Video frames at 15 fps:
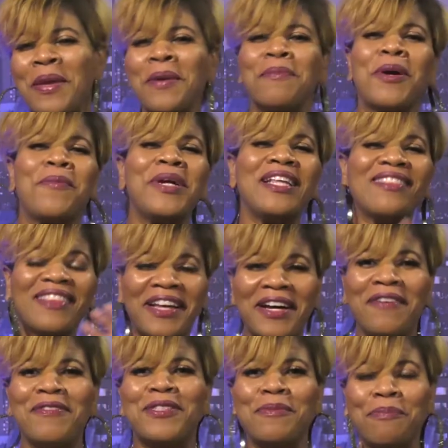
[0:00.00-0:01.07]
But we
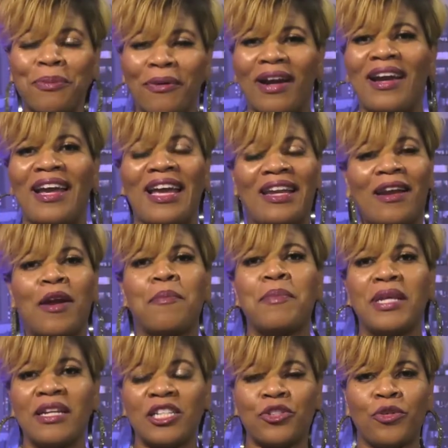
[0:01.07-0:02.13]
love to pray at our
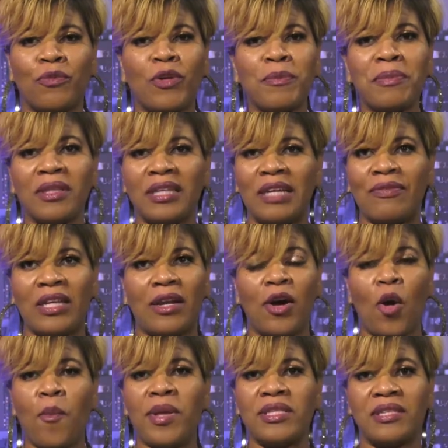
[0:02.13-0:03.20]
ministry. We believe that it
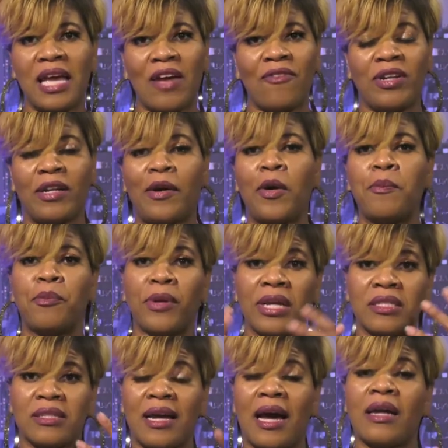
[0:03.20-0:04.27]
opens heaven and
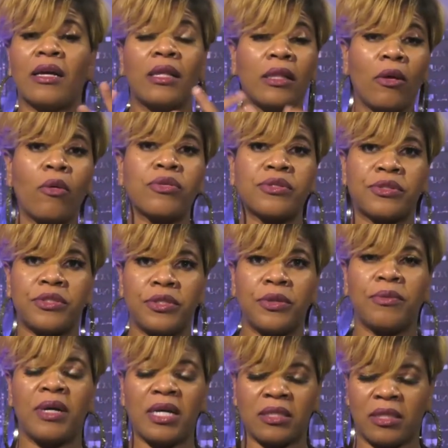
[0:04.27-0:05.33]
brings God closer
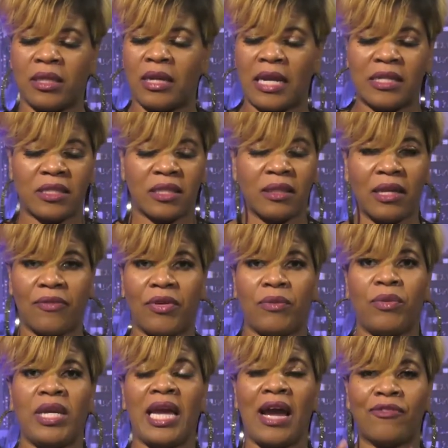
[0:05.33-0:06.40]
to us. And I just love it.
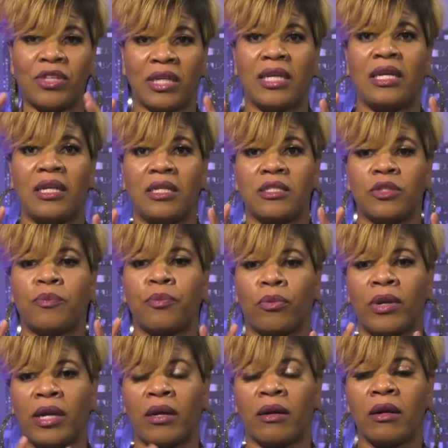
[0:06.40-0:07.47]
We have to get into
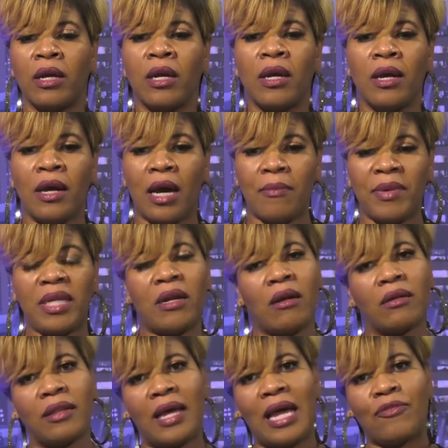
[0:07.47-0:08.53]
prayer in our
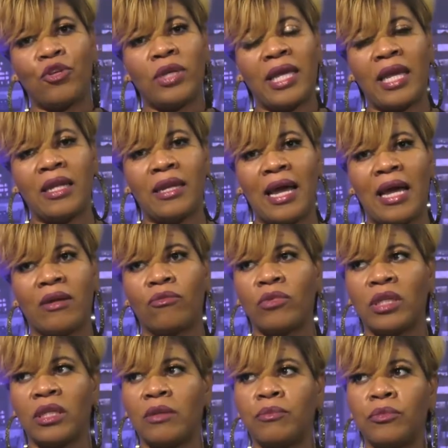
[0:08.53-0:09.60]
life. You cannot
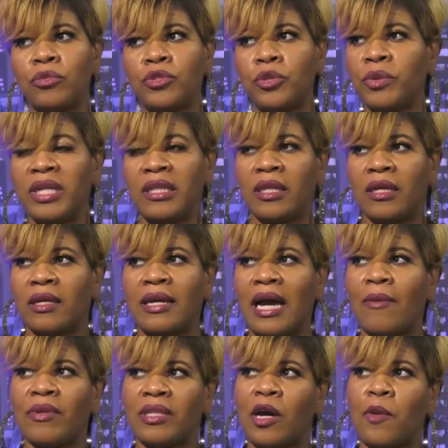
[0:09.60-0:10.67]
really do anything in God
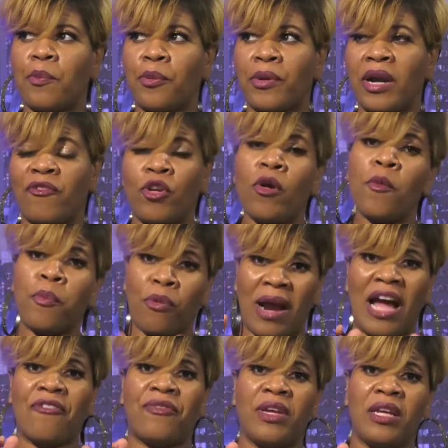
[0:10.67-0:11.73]
without prayer. If you're a
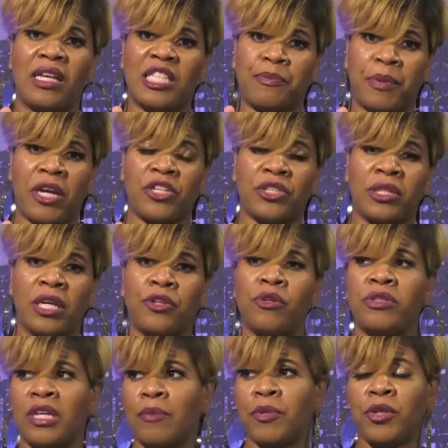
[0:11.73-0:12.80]
prophet, especially, and you
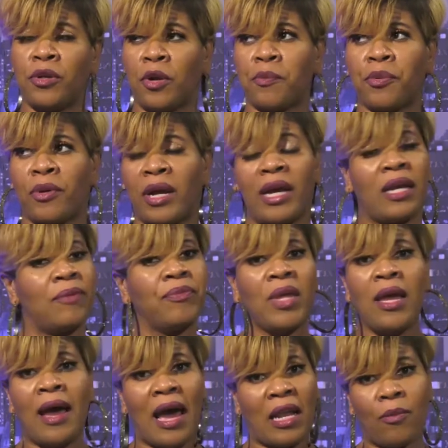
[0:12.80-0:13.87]
tell me you don't pray,
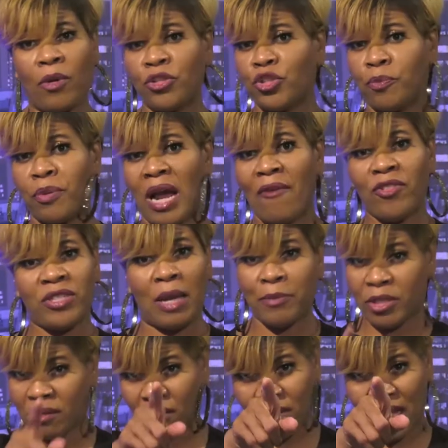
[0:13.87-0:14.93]
I don't want your prophecy. I'm just
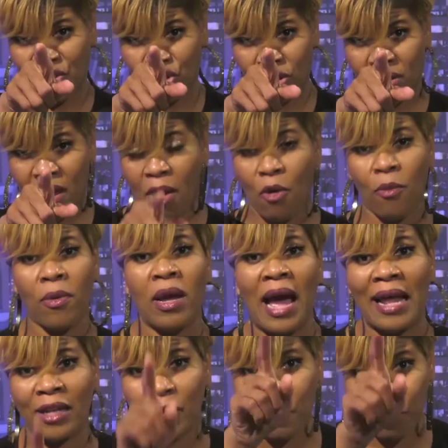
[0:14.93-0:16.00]
going to let you know. I
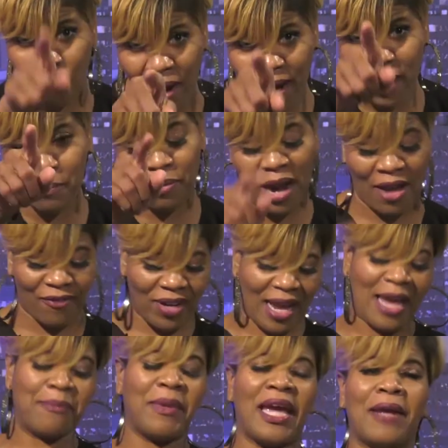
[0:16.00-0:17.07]
need a praying prophet.
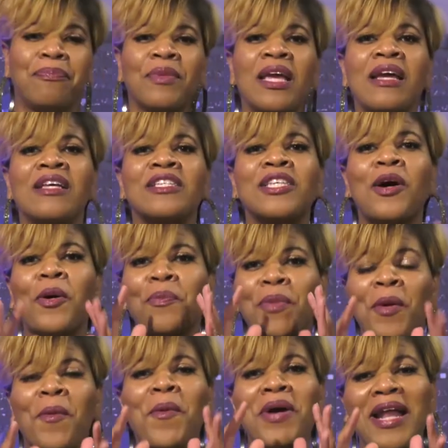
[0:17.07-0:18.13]
Amen. So
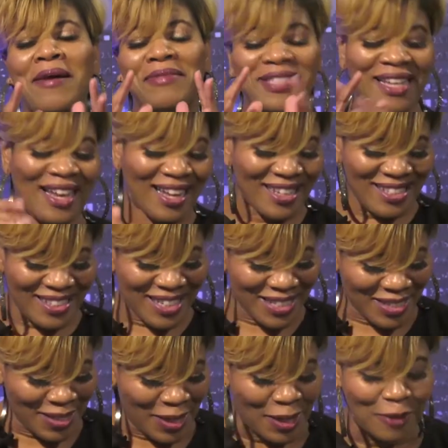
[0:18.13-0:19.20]
what I'm saying is this,
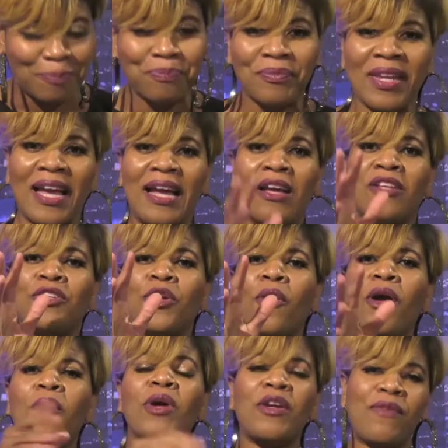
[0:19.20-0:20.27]
though.
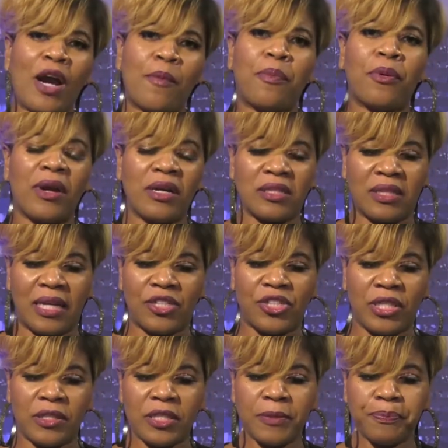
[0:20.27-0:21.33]
during one of our prayer
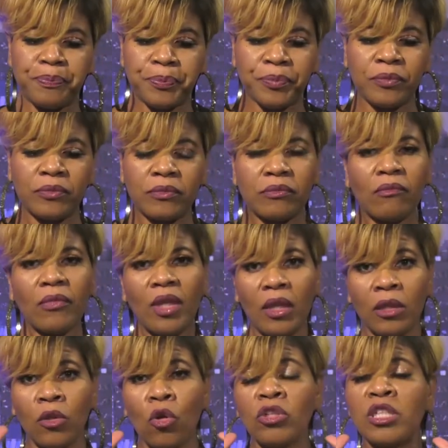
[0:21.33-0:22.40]
sessions,
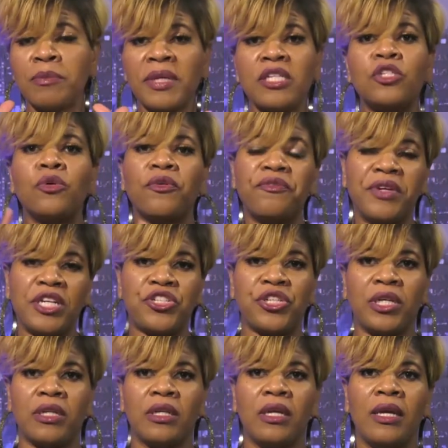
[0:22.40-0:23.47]
the Lord took me into a
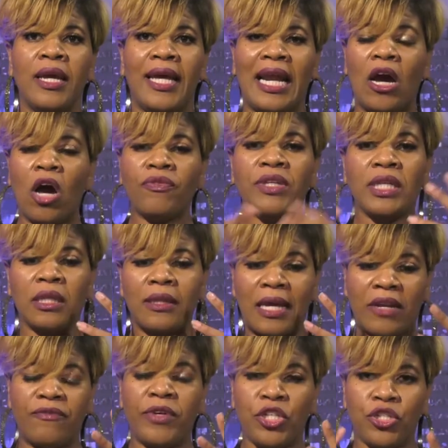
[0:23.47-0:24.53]
vision. And I often get a lot
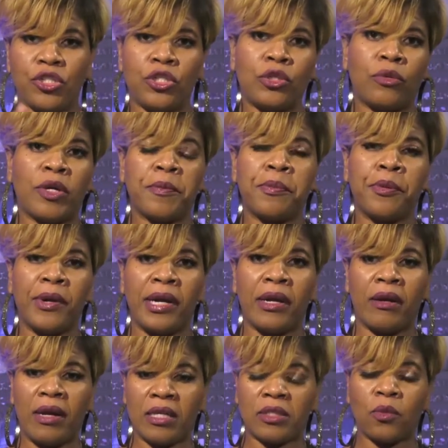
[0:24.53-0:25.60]
of visions during
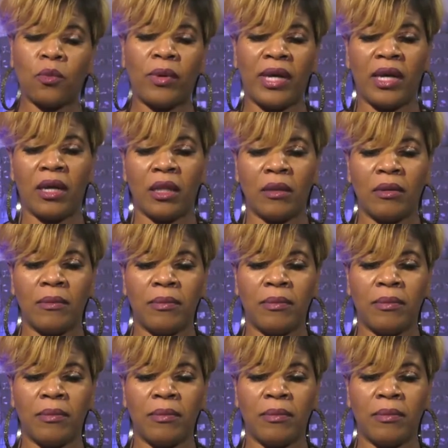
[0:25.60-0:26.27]
prayer as well.